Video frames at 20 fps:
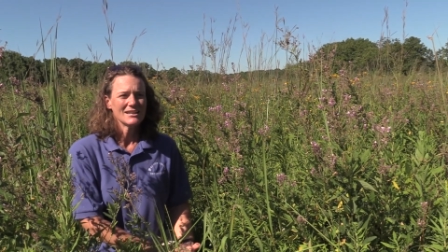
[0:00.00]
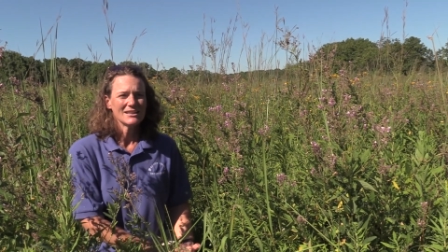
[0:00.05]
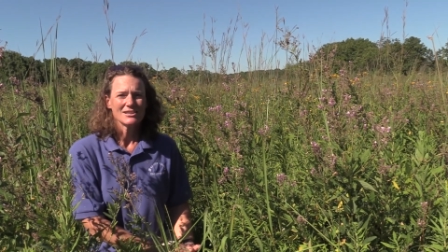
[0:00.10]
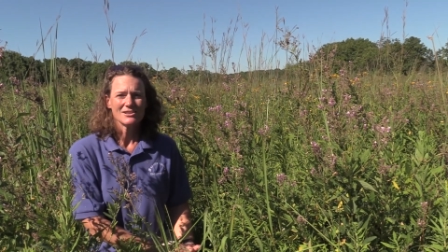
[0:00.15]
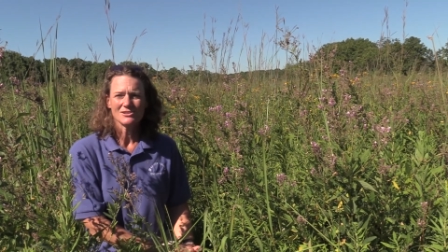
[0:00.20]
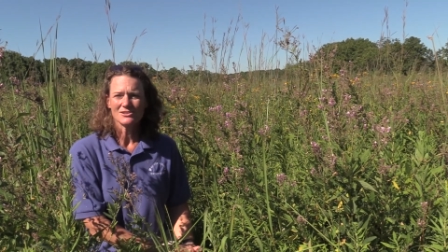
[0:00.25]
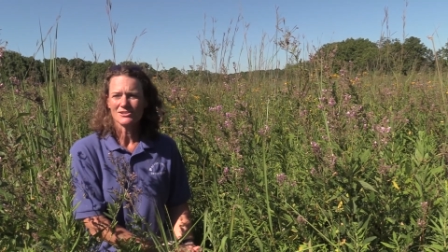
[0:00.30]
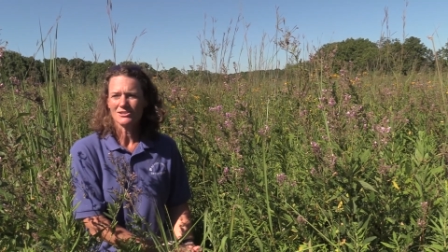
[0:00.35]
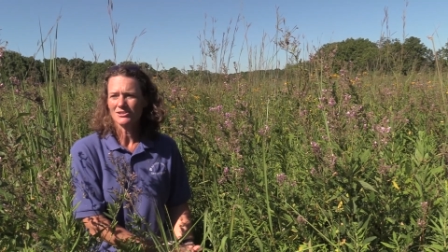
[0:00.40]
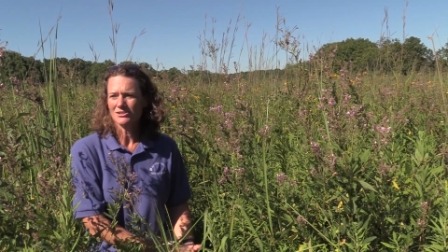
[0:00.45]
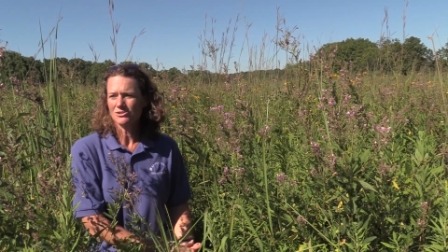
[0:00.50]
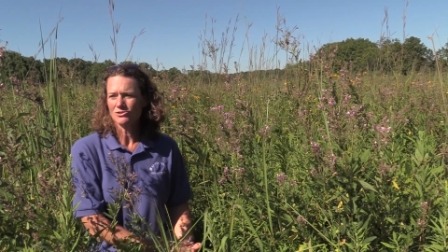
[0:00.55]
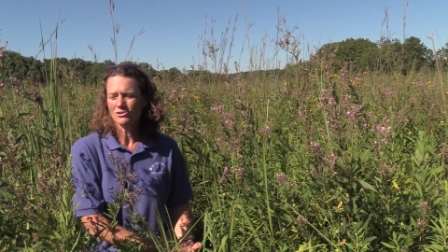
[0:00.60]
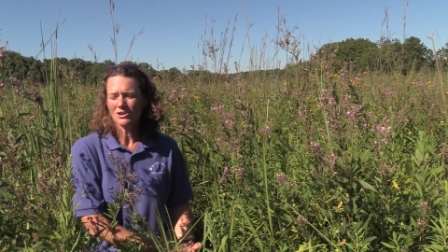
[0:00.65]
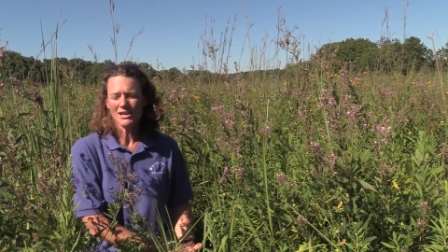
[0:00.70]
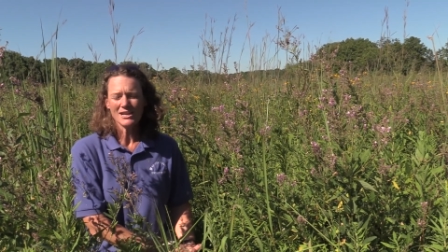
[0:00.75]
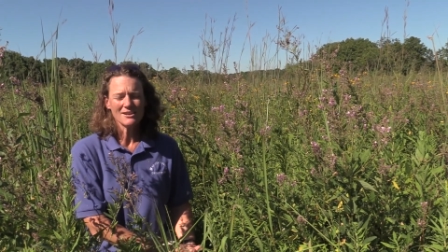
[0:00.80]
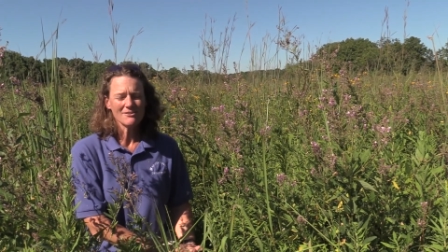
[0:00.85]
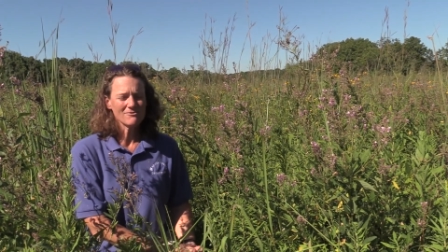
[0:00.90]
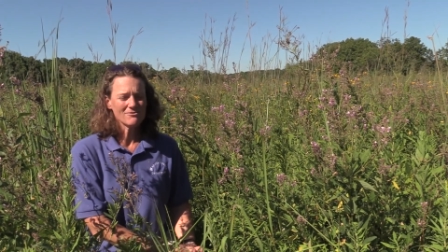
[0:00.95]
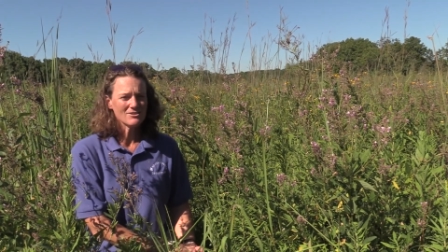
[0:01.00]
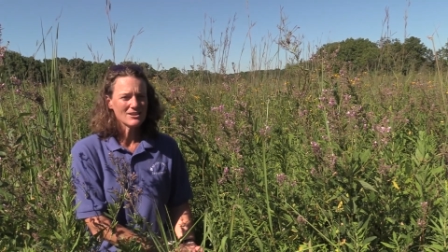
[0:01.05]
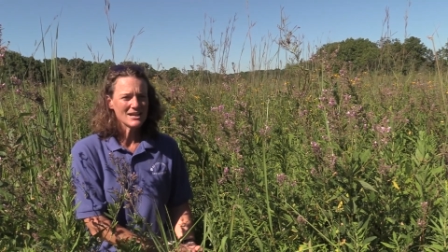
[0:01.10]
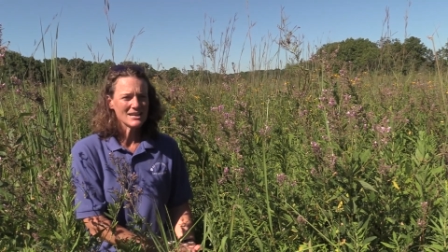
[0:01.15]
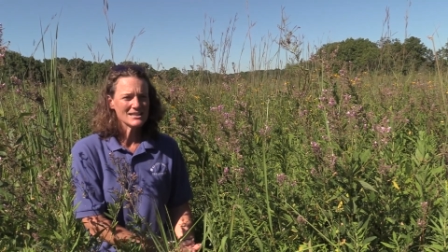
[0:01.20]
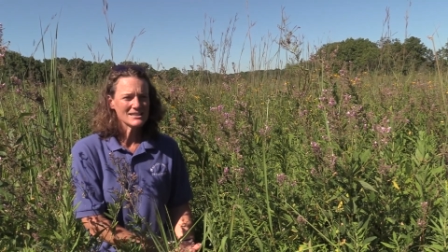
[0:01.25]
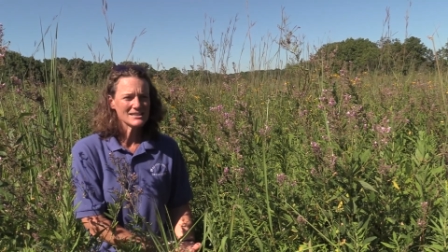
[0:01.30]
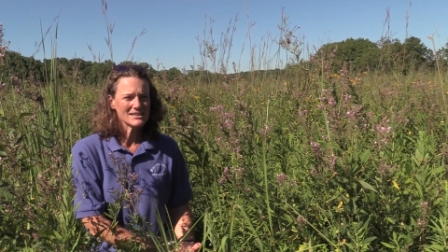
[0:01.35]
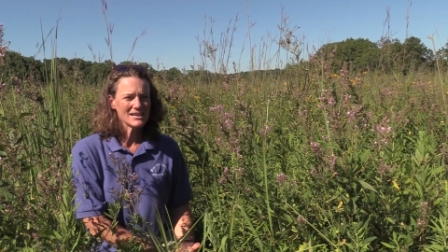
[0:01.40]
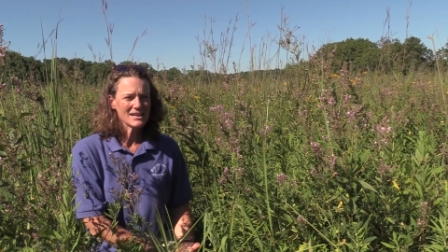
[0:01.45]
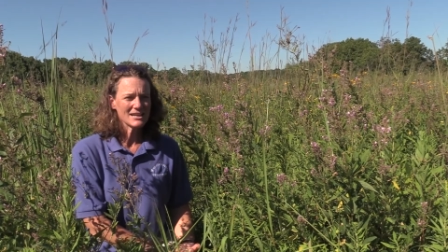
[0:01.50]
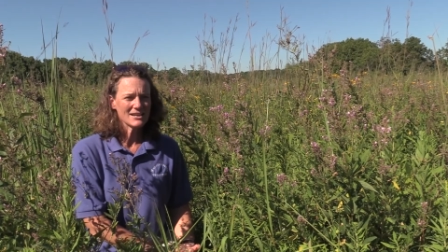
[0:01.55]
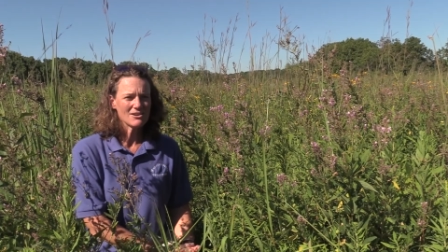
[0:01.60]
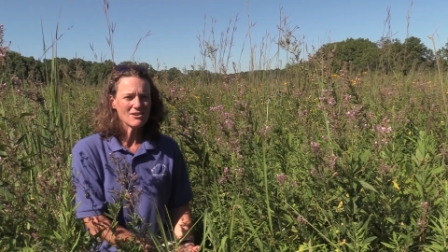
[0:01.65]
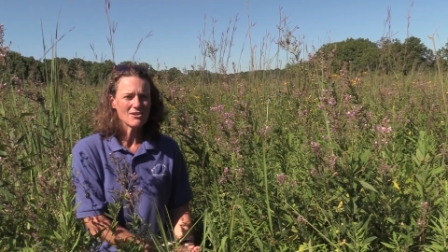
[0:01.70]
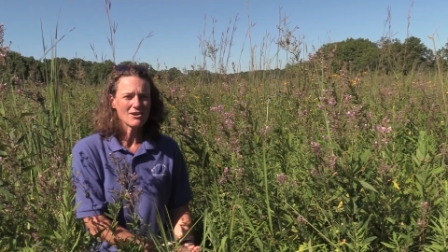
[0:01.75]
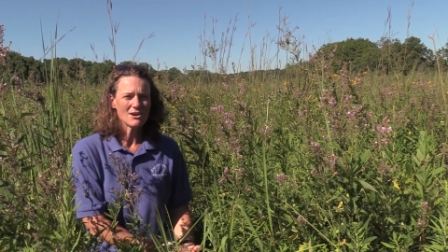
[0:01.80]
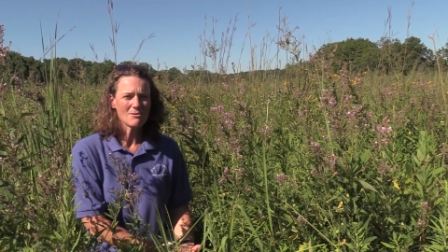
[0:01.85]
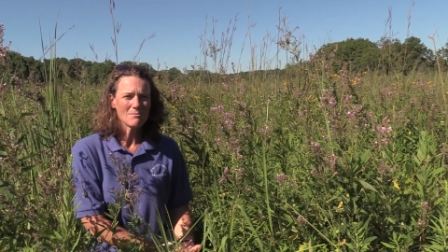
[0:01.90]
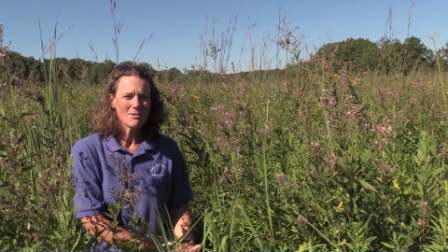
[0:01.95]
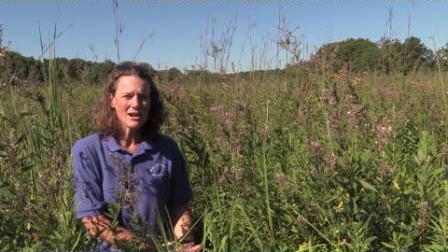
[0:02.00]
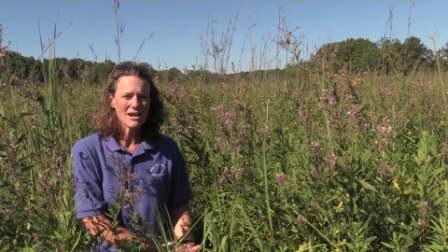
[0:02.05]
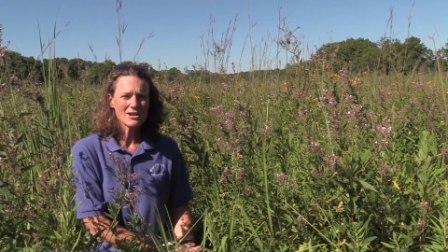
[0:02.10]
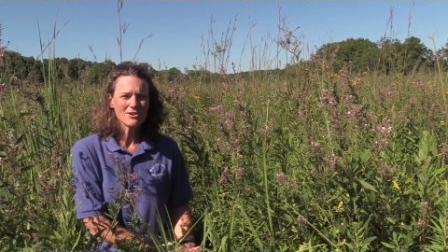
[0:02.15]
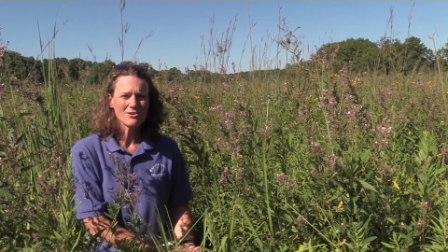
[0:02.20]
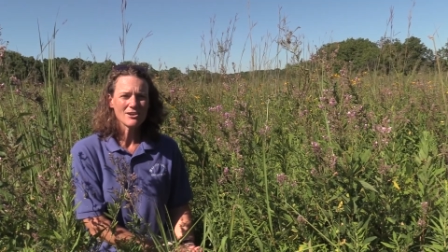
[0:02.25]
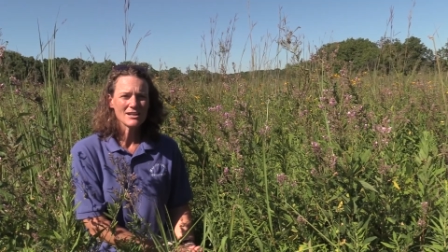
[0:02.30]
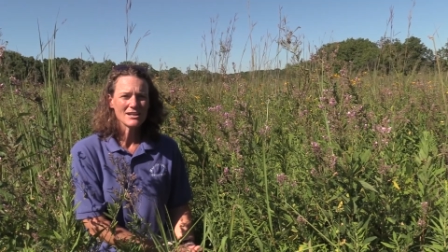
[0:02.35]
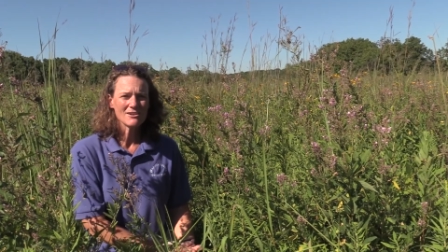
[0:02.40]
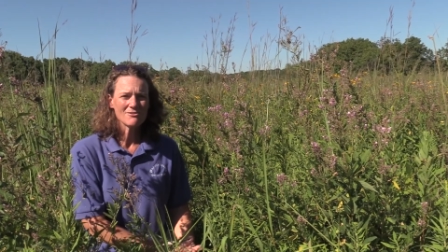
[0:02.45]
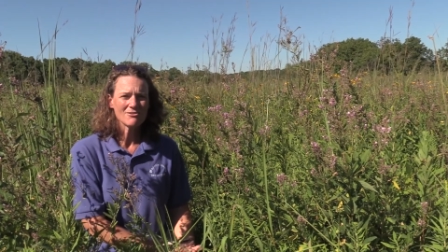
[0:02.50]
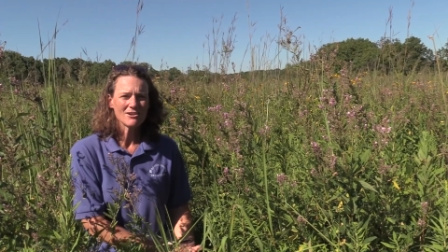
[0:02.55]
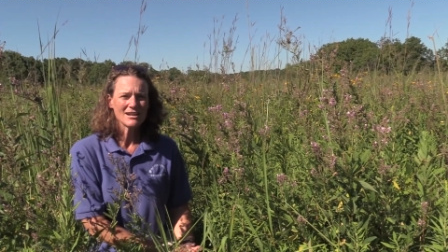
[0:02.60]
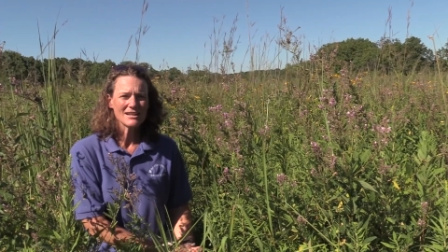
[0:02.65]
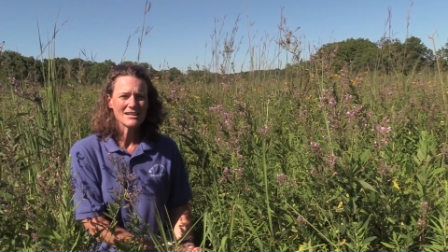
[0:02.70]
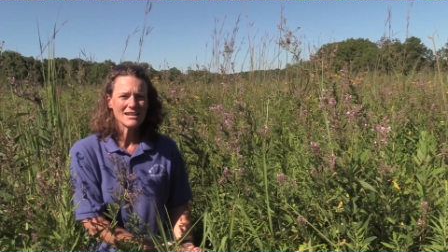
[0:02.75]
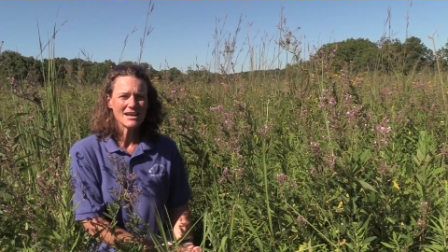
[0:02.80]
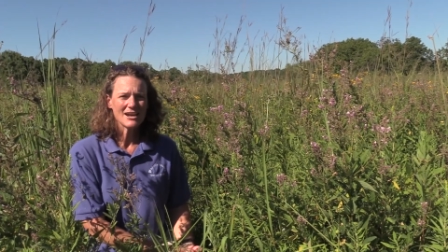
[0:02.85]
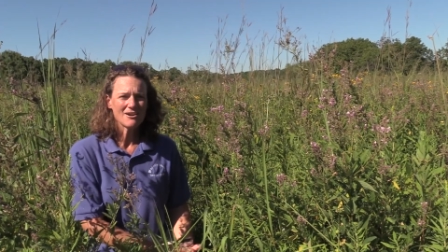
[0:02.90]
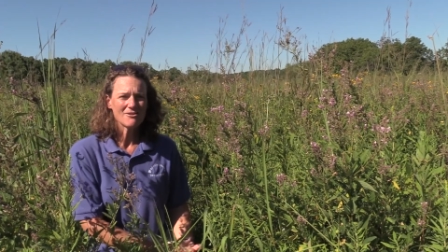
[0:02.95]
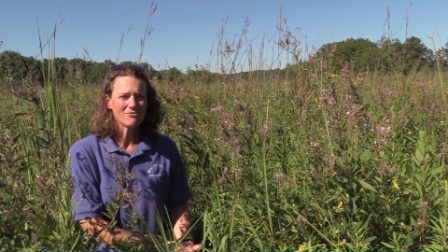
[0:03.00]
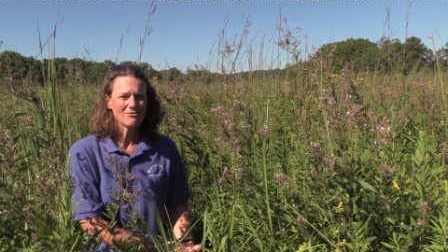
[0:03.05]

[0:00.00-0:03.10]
There's dragonflies that are migrating right now,